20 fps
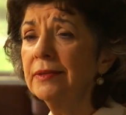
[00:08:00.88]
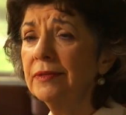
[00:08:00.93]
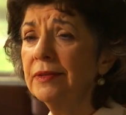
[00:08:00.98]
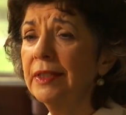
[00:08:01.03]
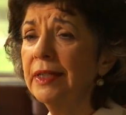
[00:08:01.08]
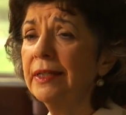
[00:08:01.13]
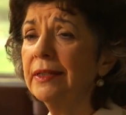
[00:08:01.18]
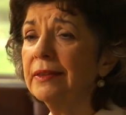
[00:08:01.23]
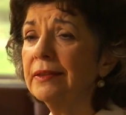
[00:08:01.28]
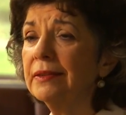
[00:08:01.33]
of
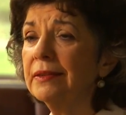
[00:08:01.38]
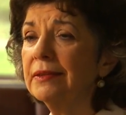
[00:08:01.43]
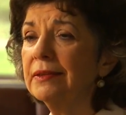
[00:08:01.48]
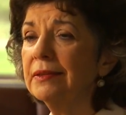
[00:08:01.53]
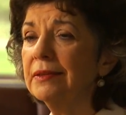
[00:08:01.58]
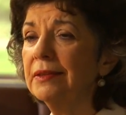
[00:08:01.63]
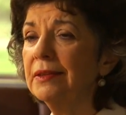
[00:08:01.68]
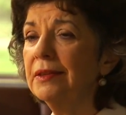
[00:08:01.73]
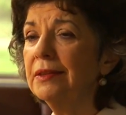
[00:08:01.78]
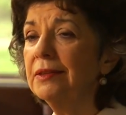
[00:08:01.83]
death,
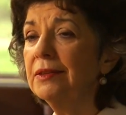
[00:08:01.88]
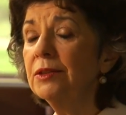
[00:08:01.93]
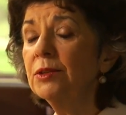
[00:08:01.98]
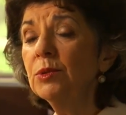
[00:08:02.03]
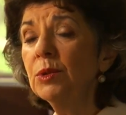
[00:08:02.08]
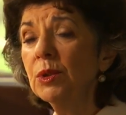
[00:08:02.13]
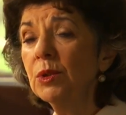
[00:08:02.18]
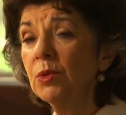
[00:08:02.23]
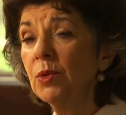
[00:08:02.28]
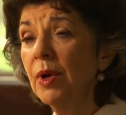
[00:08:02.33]

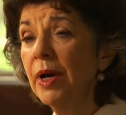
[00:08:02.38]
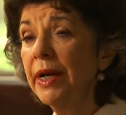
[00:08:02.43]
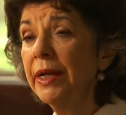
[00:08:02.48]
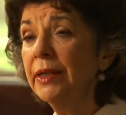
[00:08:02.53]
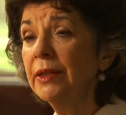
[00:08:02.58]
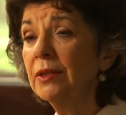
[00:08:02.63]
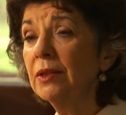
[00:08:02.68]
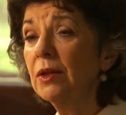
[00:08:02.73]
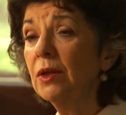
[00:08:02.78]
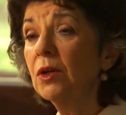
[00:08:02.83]
you
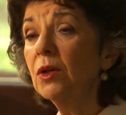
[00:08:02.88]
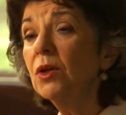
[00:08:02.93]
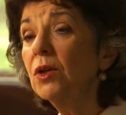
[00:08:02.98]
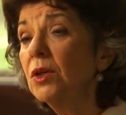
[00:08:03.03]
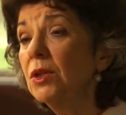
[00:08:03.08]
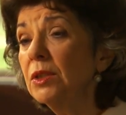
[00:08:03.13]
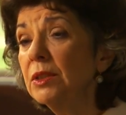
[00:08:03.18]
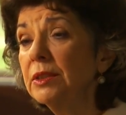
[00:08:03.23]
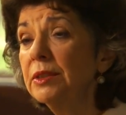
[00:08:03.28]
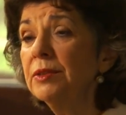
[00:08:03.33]
acquire
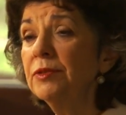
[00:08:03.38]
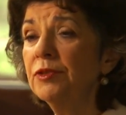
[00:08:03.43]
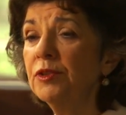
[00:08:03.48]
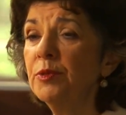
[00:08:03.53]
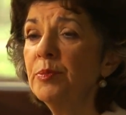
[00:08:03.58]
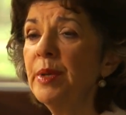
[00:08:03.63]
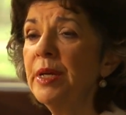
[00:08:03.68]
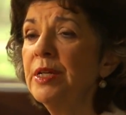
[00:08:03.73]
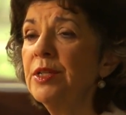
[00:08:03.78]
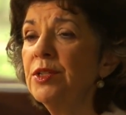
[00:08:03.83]
all
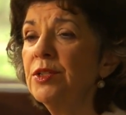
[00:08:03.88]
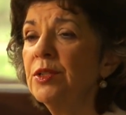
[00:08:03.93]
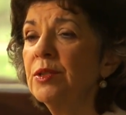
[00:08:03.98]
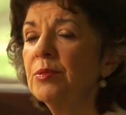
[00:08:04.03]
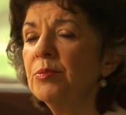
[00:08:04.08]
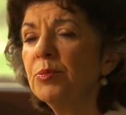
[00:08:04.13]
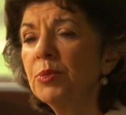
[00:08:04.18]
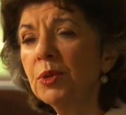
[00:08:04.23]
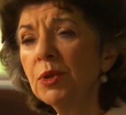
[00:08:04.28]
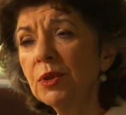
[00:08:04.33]

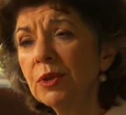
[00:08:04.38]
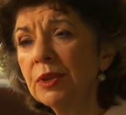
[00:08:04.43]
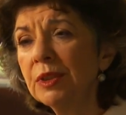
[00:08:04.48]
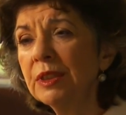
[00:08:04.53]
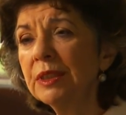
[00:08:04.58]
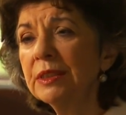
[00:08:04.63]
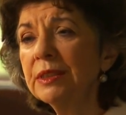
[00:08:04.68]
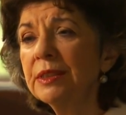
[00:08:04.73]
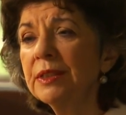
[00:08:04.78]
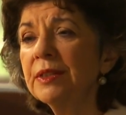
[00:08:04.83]
information
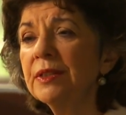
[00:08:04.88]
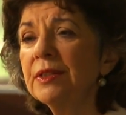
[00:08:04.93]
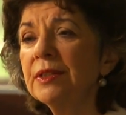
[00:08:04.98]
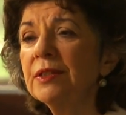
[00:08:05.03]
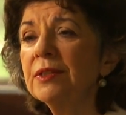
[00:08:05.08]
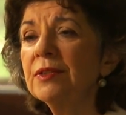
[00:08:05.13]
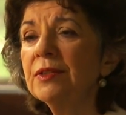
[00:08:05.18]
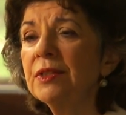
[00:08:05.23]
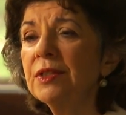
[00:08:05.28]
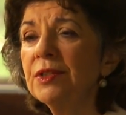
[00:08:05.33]
pertinent to the
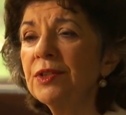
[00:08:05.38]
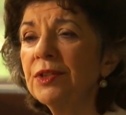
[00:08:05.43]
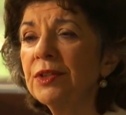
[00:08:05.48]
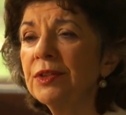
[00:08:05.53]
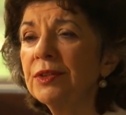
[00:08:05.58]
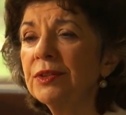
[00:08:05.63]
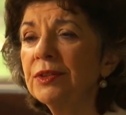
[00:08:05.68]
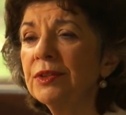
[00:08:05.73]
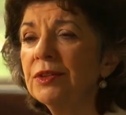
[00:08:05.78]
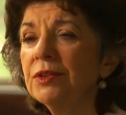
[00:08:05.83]

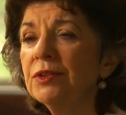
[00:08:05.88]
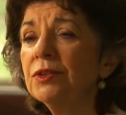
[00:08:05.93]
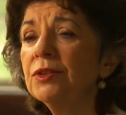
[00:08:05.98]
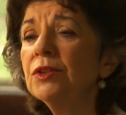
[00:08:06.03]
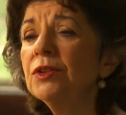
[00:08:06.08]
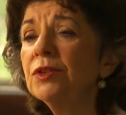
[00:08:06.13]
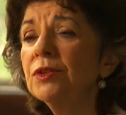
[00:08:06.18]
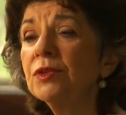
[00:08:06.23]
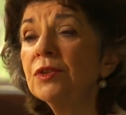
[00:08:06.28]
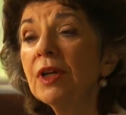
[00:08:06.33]
decision.
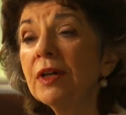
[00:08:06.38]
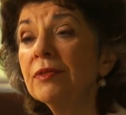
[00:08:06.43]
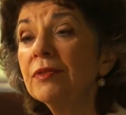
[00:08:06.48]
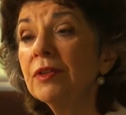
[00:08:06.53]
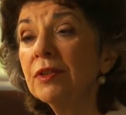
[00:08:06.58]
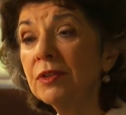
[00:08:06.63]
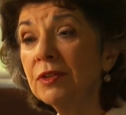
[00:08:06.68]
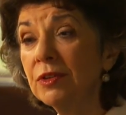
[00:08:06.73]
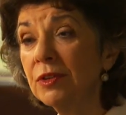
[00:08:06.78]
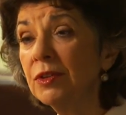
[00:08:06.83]
Do you
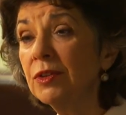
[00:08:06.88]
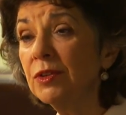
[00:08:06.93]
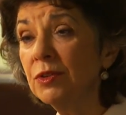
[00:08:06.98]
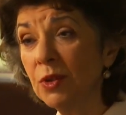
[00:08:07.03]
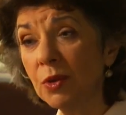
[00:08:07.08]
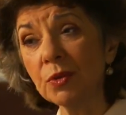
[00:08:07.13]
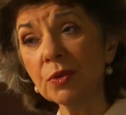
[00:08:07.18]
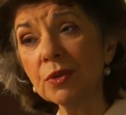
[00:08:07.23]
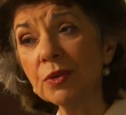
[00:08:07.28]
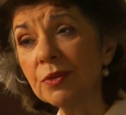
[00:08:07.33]
love the good or
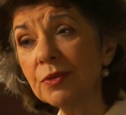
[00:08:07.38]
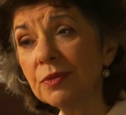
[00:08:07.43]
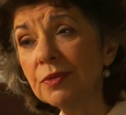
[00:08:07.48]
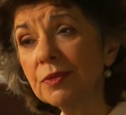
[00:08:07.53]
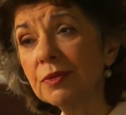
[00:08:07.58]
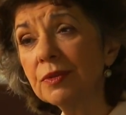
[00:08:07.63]
don't you?